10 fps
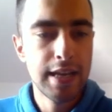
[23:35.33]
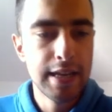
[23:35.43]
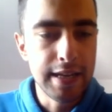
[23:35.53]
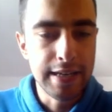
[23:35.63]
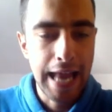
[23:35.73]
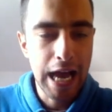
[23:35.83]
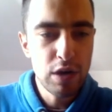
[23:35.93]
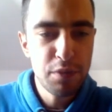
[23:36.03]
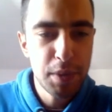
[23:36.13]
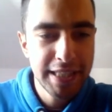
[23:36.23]
Now
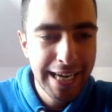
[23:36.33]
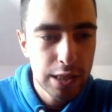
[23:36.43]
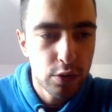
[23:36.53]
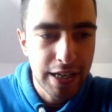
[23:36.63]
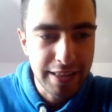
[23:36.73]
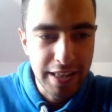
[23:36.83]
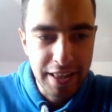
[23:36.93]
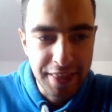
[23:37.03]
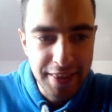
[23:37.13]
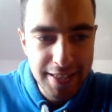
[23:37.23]
if we take a look at
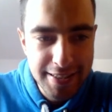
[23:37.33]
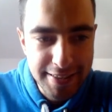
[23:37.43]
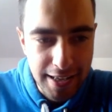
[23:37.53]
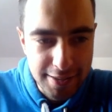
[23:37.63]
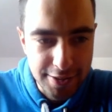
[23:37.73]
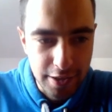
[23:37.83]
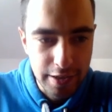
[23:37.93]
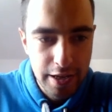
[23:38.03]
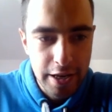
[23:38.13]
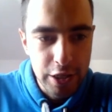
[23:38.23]
this tensor,
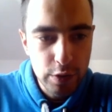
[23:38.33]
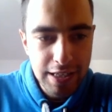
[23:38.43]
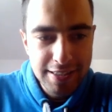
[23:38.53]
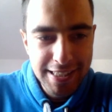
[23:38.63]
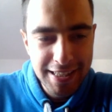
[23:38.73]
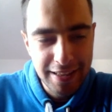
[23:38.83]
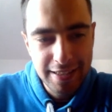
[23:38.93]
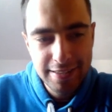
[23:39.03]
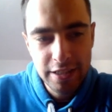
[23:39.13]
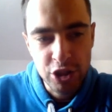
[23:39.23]
you can see that
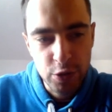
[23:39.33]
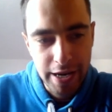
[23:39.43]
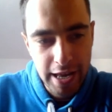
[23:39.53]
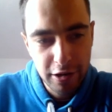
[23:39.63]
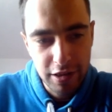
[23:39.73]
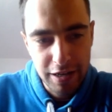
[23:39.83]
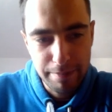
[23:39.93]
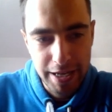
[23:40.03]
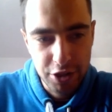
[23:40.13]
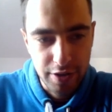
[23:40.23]
this is triangular
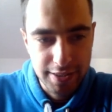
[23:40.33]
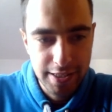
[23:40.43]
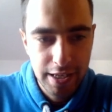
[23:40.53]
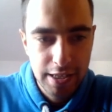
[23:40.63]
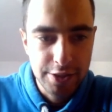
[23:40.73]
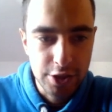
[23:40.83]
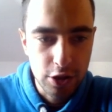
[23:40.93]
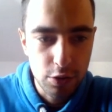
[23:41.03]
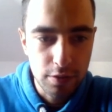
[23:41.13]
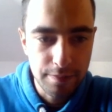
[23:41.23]
matrix.
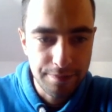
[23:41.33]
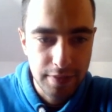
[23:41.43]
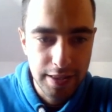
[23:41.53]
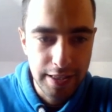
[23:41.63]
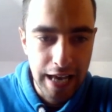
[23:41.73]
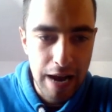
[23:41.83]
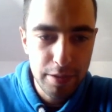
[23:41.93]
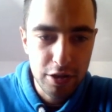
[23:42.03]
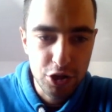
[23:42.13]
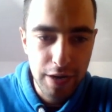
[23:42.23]
So the
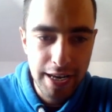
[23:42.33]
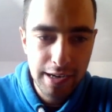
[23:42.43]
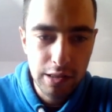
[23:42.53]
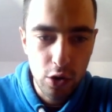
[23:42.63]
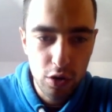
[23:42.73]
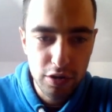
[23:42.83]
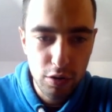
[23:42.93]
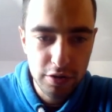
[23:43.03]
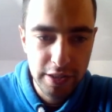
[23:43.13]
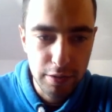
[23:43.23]
upper triangle,
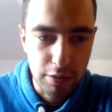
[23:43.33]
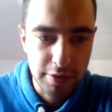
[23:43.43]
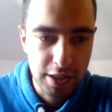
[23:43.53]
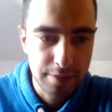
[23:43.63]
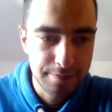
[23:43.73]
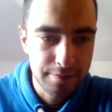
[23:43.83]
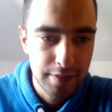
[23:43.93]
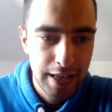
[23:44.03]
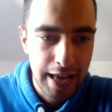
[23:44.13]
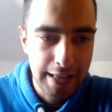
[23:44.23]
all zeros.
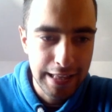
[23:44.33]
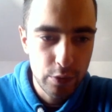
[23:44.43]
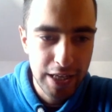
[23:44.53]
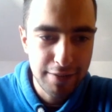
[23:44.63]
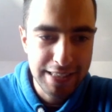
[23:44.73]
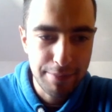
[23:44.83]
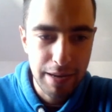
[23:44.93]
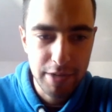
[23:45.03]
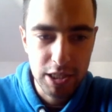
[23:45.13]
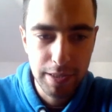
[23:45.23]
And then we have some
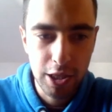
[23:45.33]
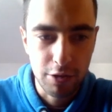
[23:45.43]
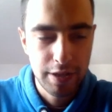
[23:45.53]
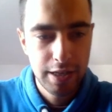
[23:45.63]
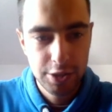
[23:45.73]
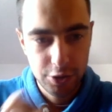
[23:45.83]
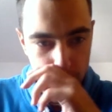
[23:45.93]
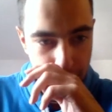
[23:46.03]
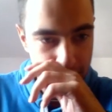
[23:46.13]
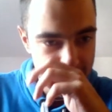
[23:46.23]
numbers below. So you
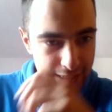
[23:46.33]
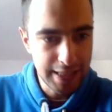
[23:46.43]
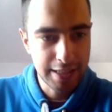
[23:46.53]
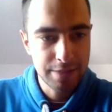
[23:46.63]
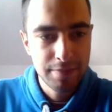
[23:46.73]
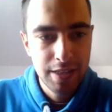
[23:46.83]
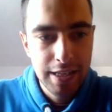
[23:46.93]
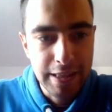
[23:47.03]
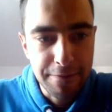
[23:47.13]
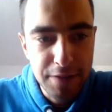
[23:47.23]
can see that
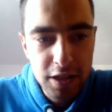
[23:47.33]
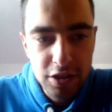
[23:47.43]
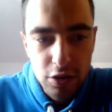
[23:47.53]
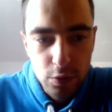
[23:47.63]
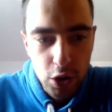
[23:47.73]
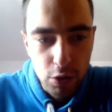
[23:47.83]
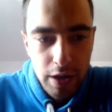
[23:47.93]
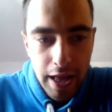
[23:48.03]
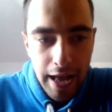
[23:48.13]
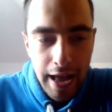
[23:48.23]
the first row,
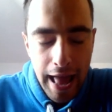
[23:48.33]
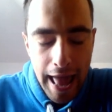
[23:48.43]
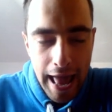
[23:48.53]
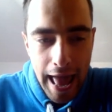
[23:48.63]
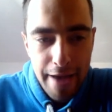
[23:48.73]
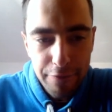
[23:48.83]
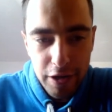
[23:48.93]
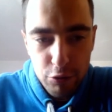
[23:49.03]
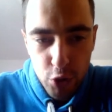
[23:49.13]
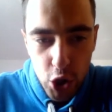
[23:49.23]
every
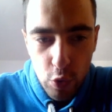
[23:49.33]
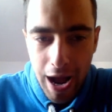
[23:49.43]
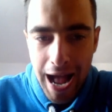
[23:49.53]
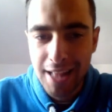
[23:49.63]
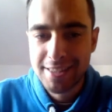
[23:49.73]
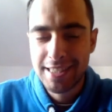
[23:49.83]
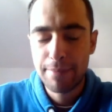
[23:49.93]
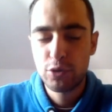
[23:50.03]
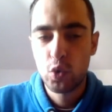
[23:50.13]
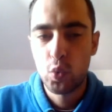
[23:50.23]
row adds
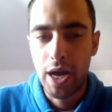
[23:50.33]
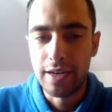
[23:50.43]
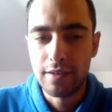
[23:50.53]
up to 1.